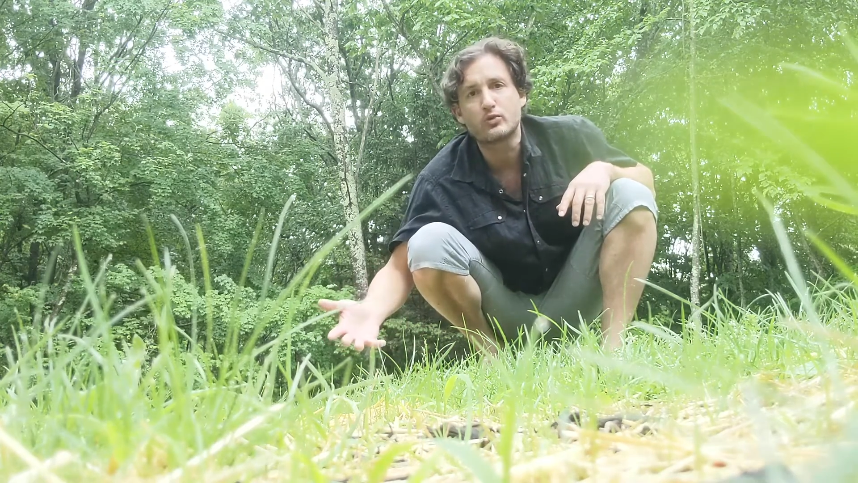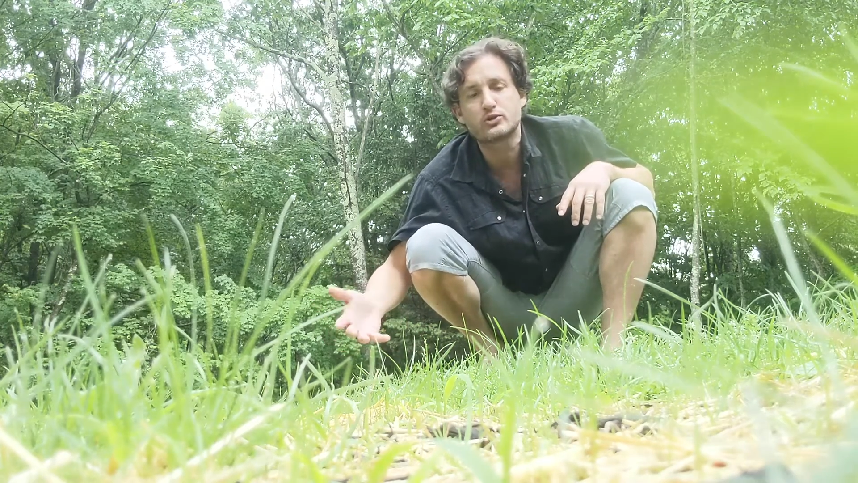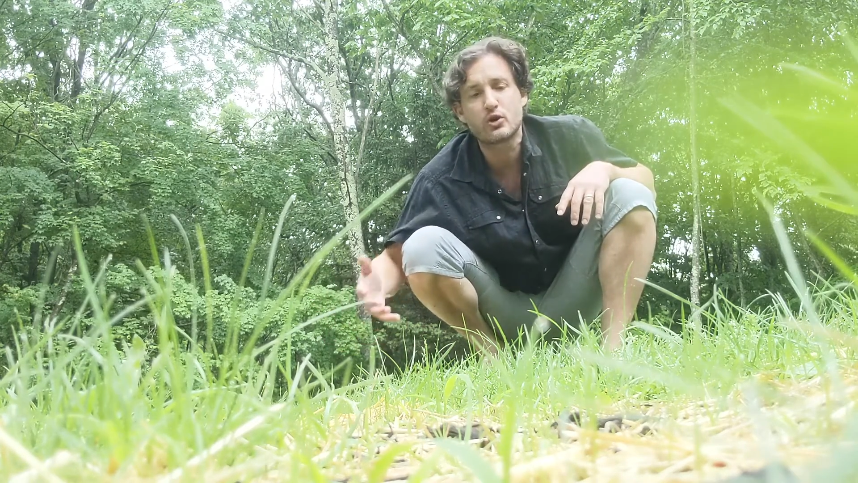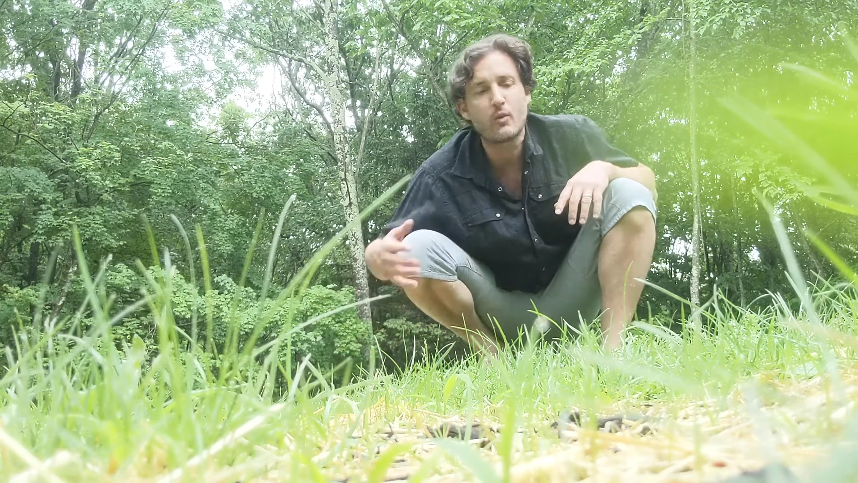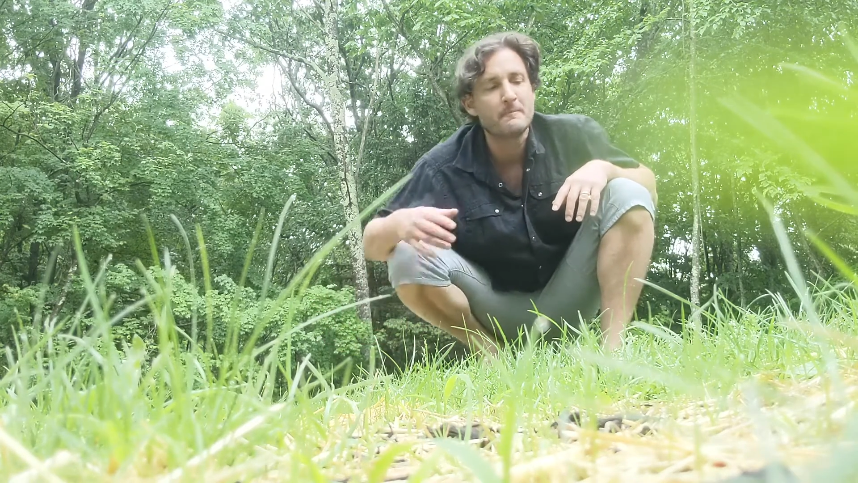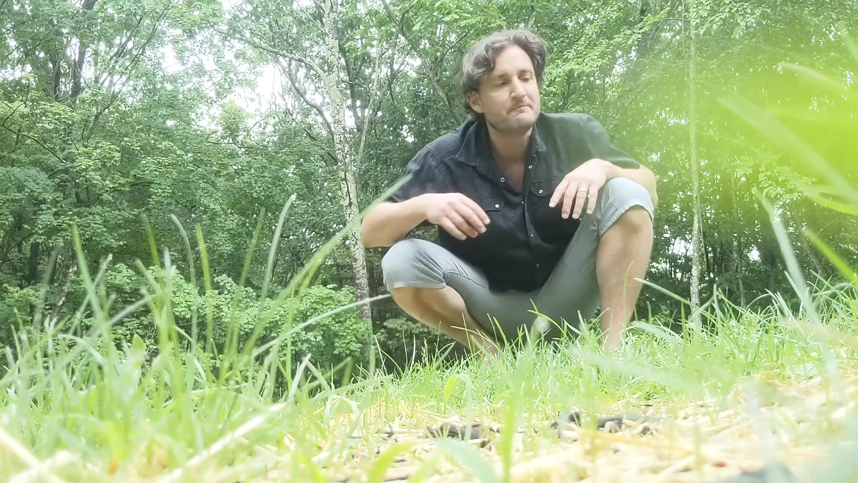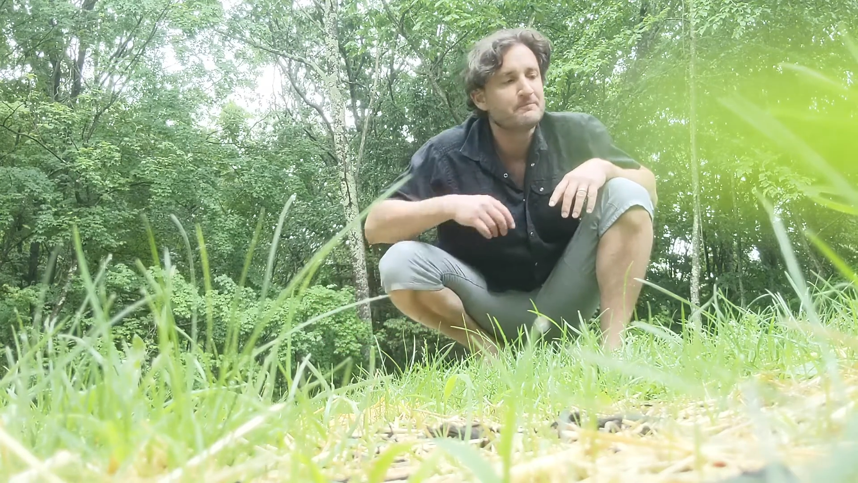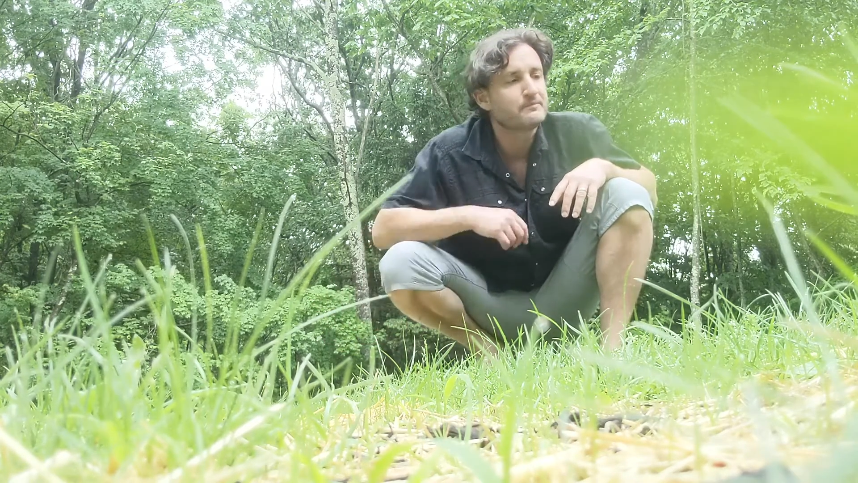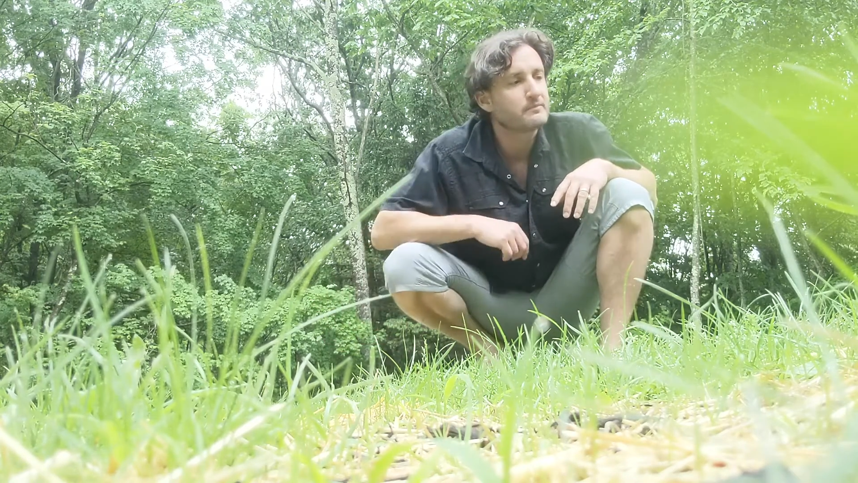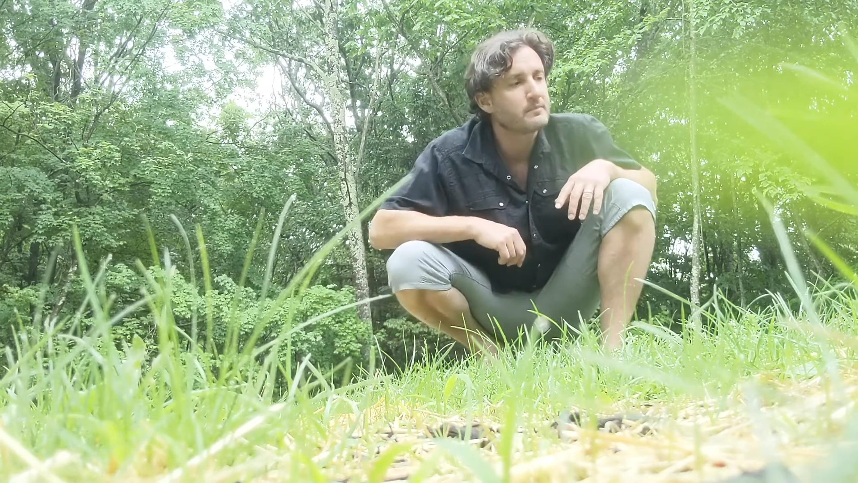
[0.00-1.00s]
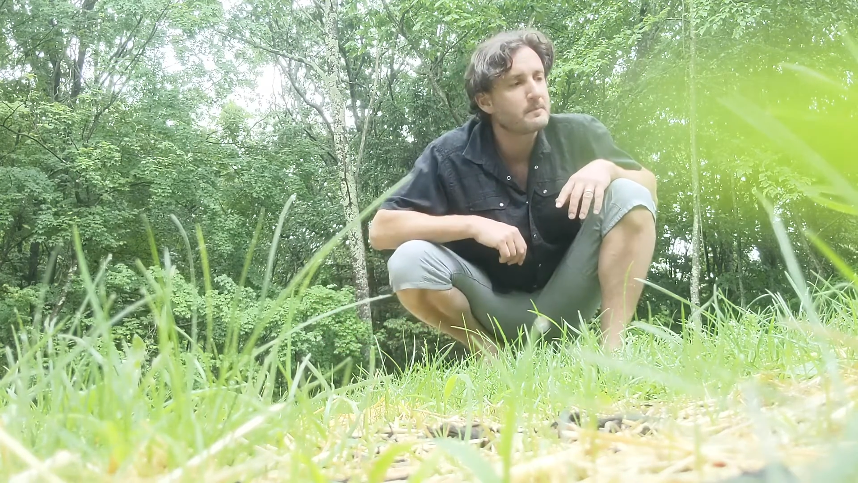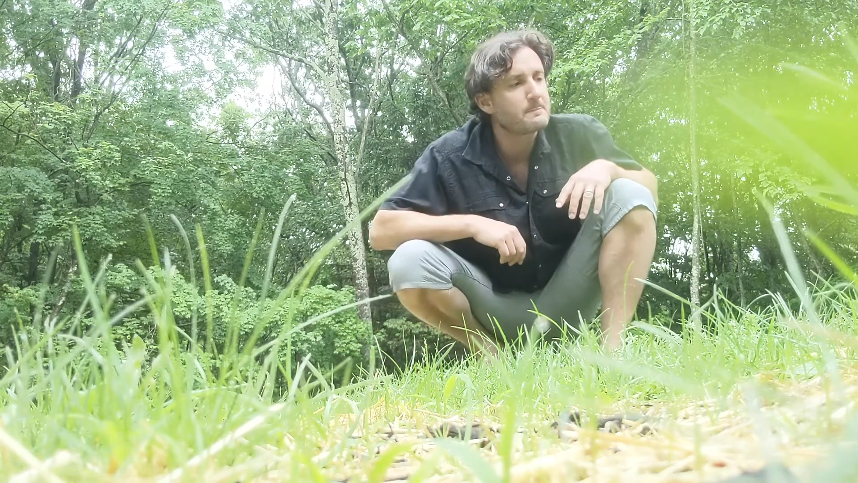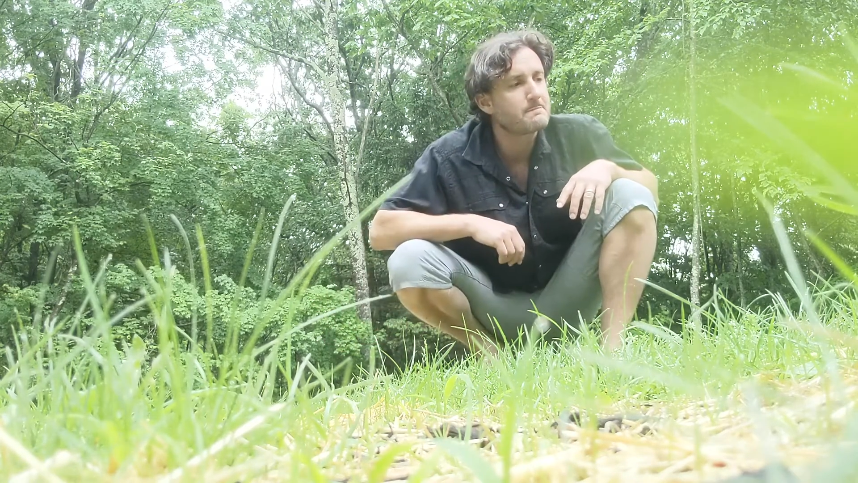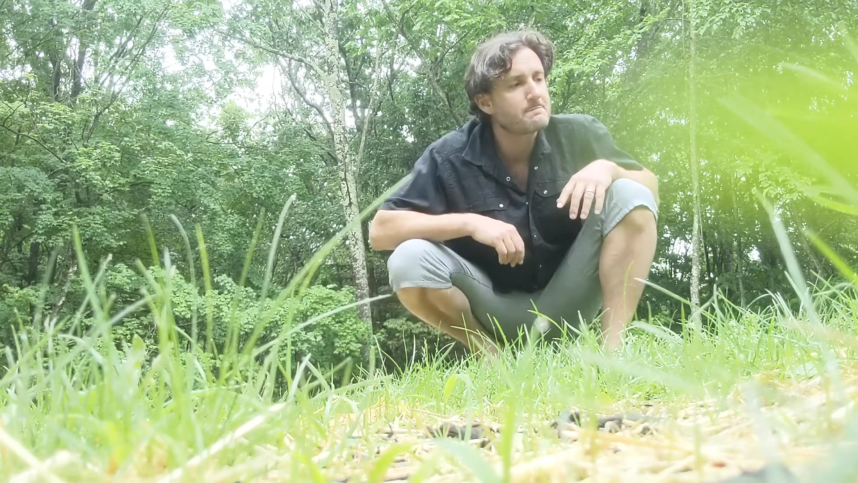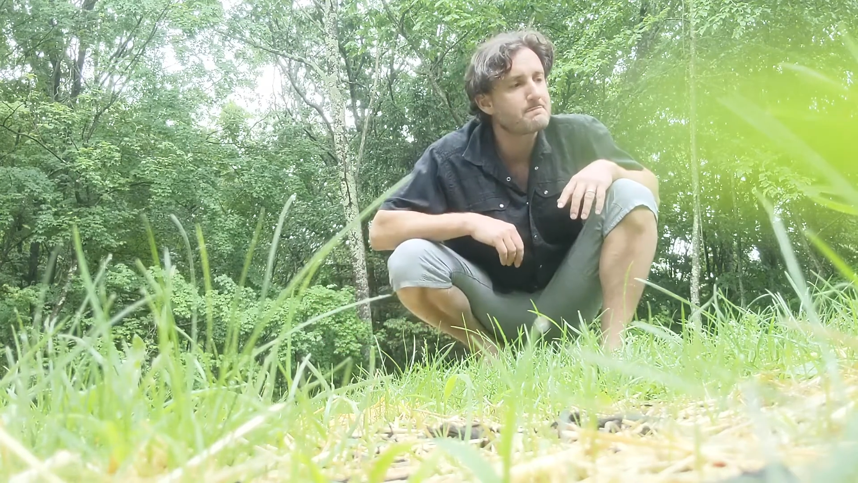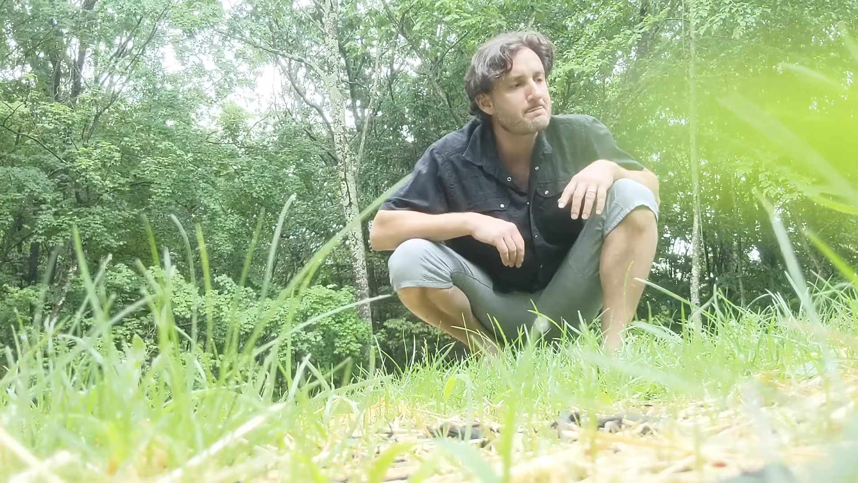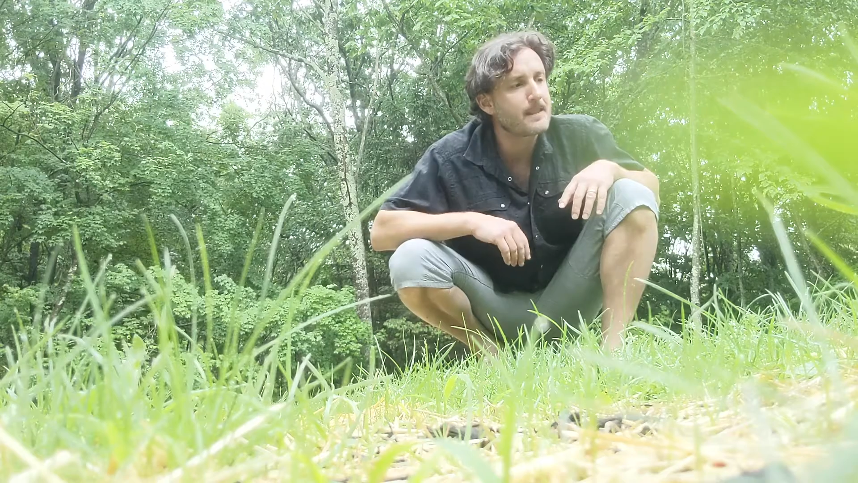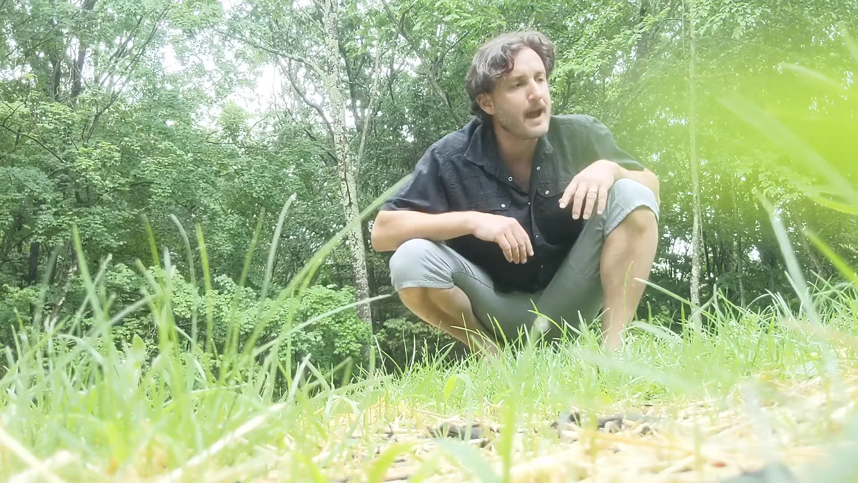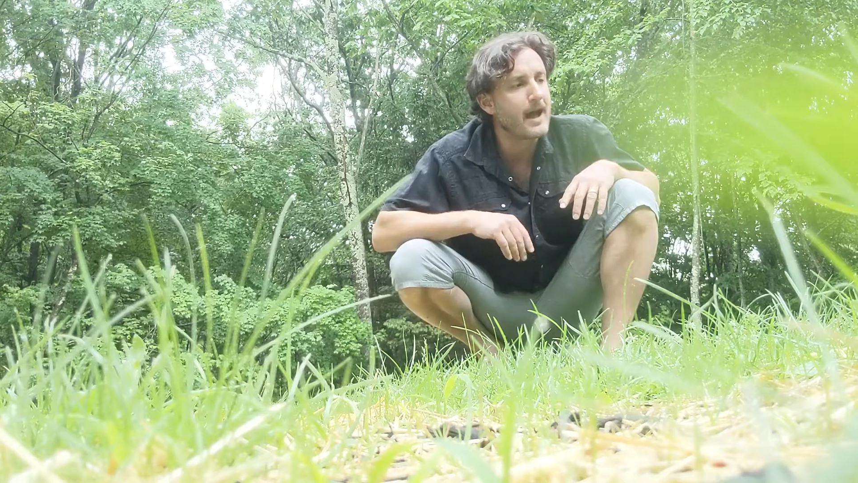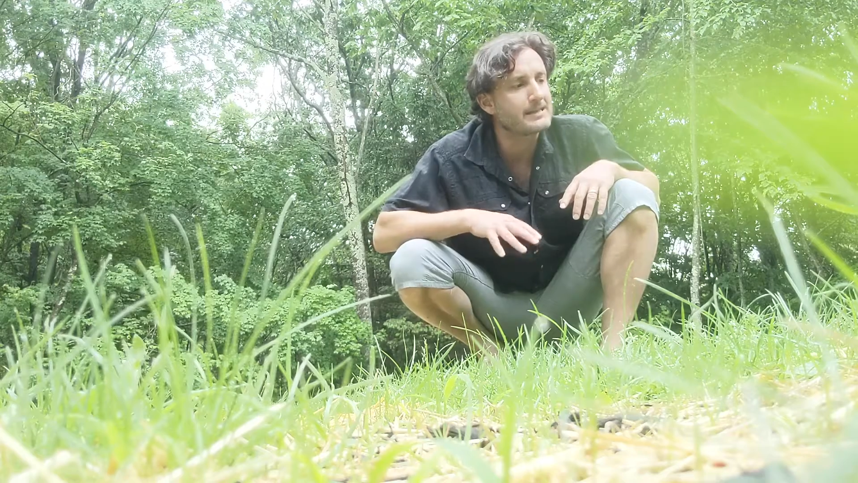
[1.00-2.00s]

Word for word: So I